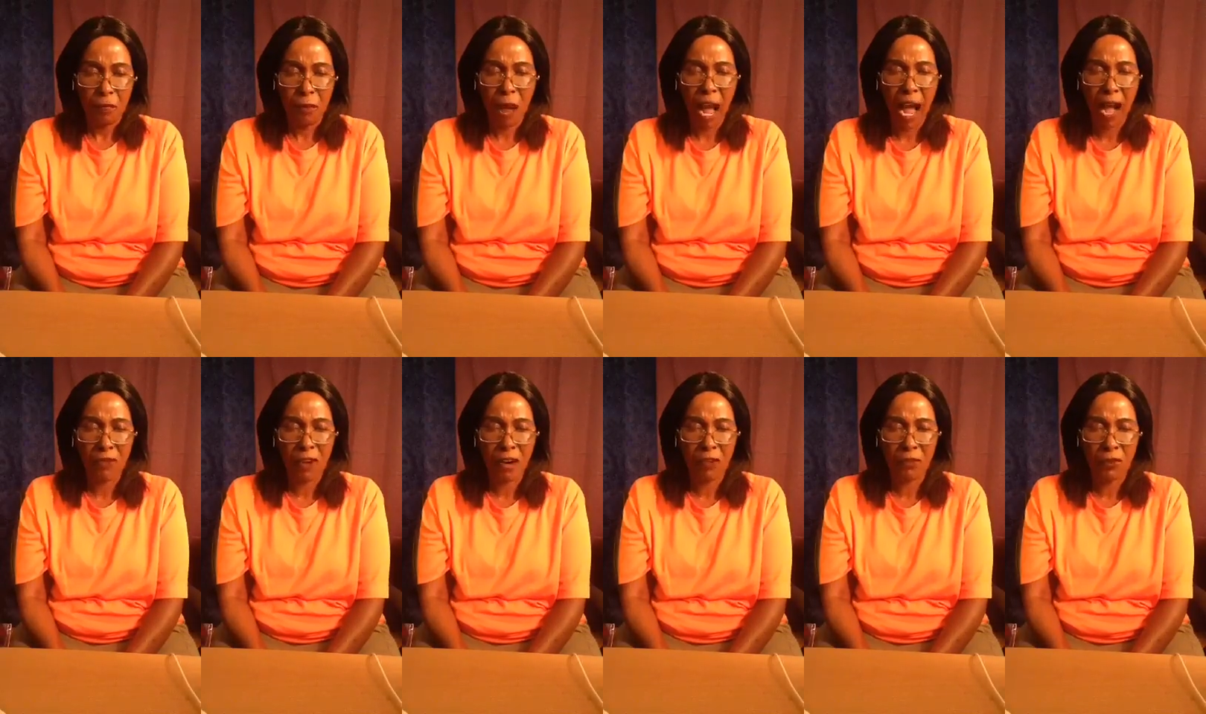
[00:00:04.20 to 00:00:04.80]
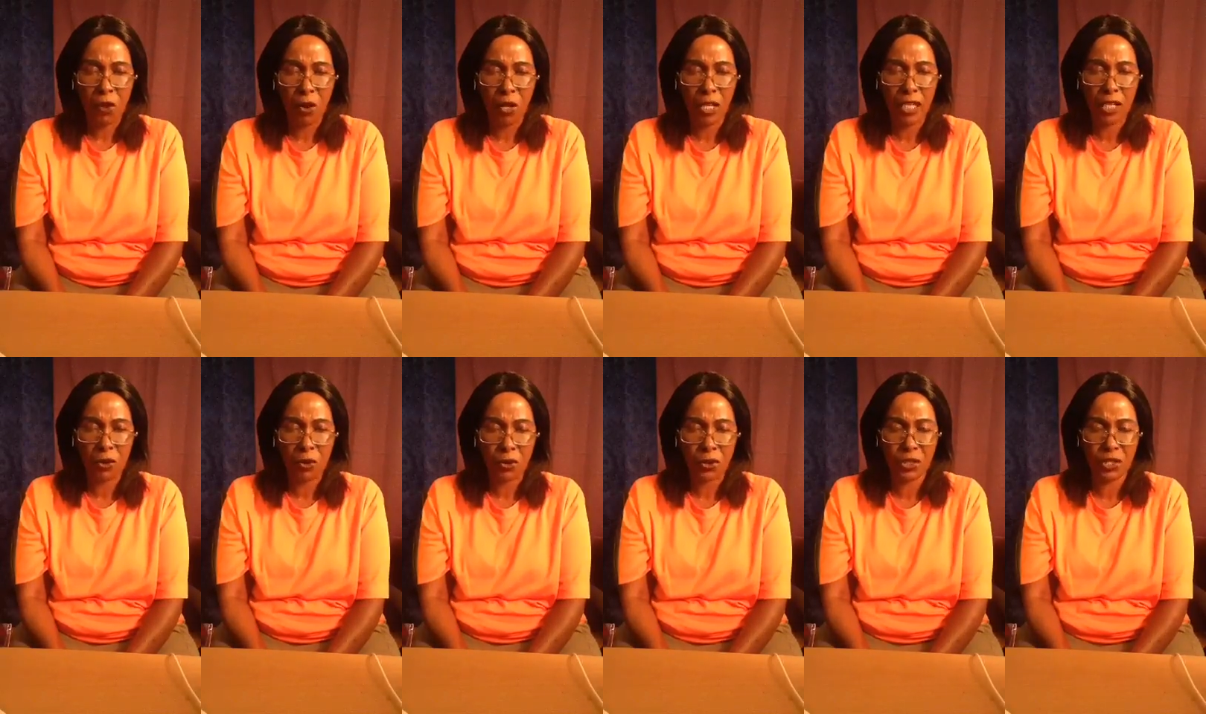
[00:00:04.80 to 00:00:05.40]
Power of
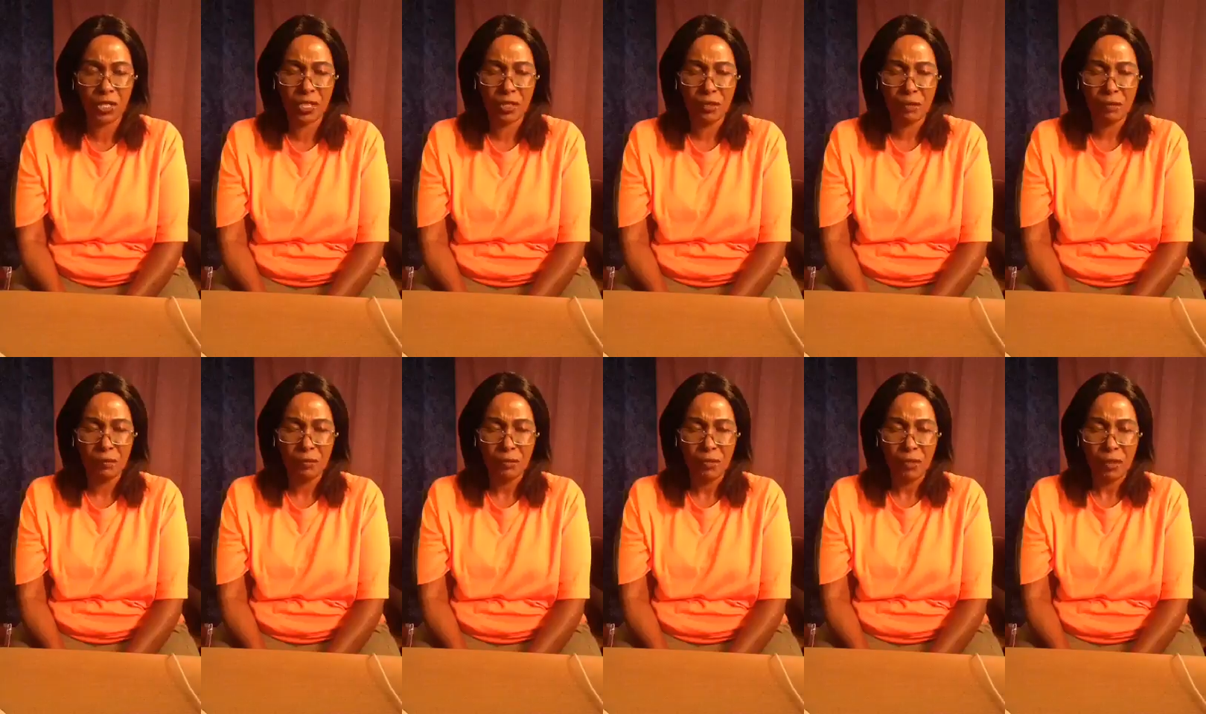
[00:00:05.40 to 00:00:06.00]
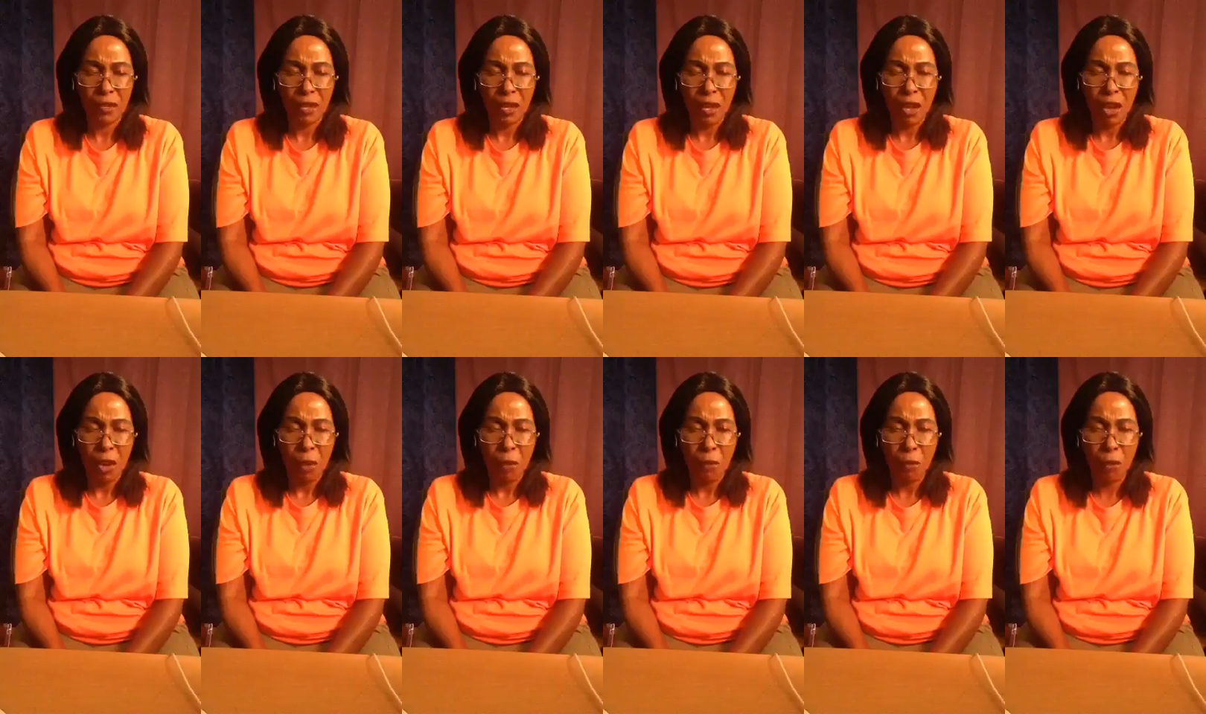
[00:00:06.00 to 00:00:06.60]
Holy Ghost.
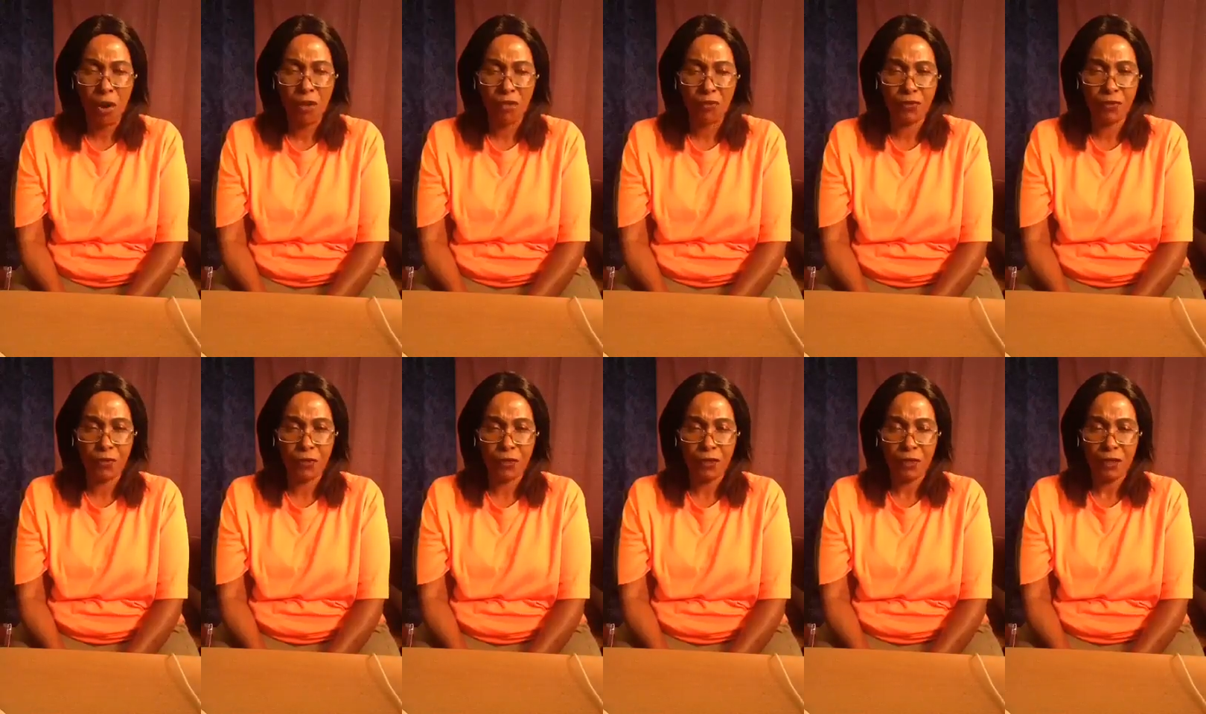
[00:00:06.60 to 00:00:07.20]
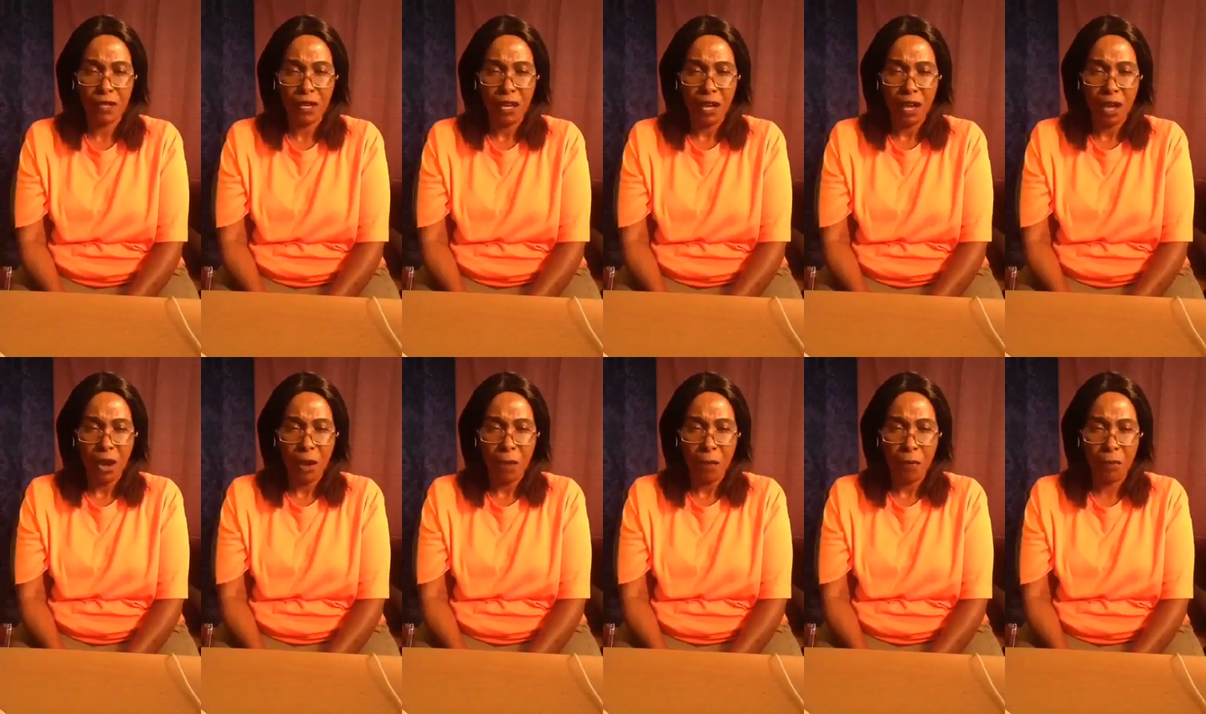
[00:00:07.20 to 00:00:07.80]
Move.
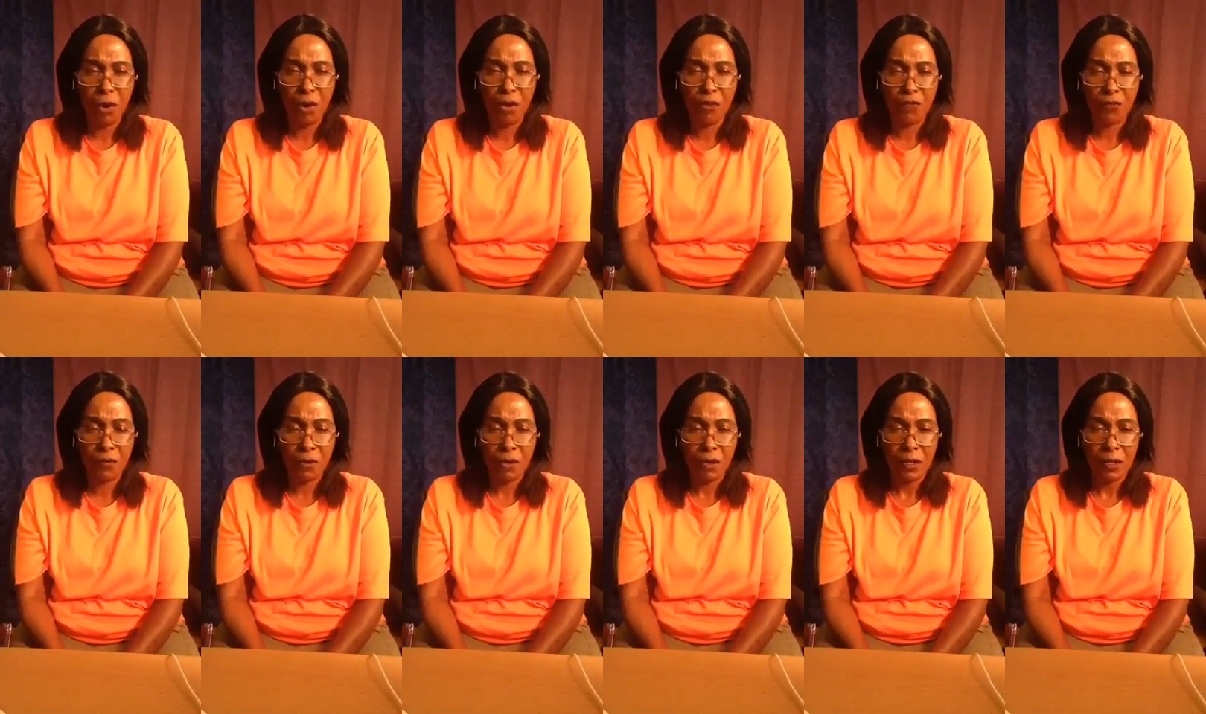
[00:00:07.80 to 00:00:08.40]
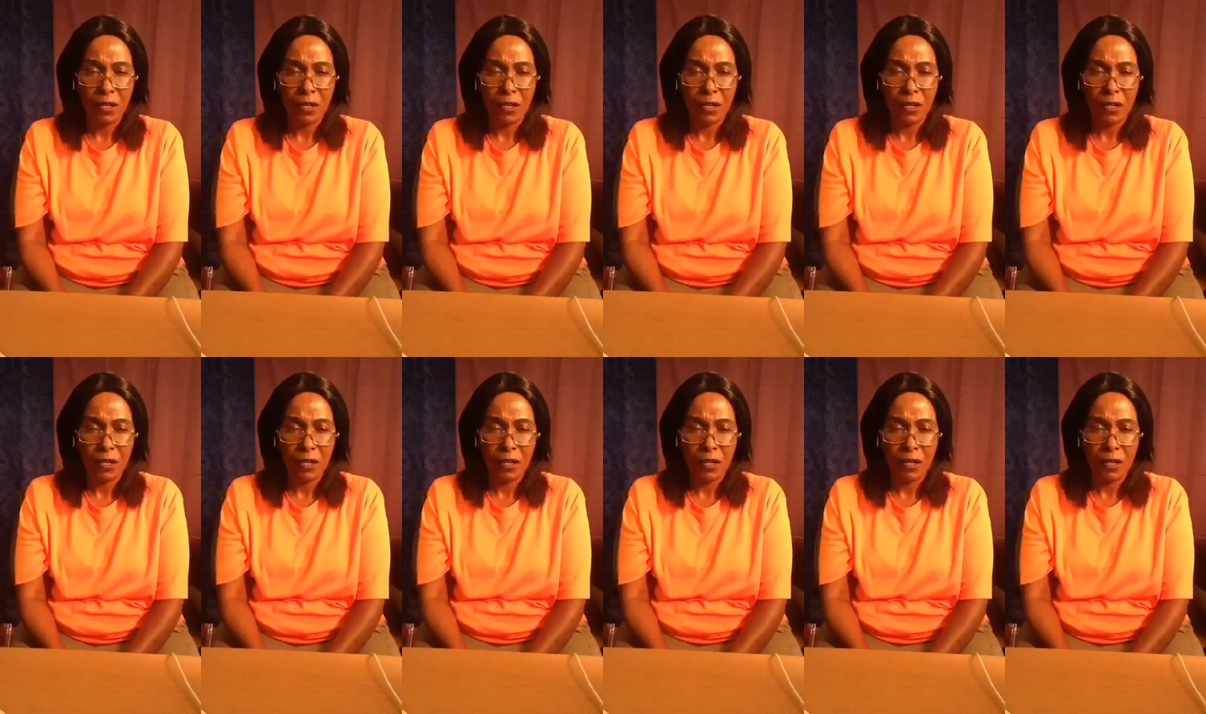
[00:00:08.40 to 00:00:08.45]
Move.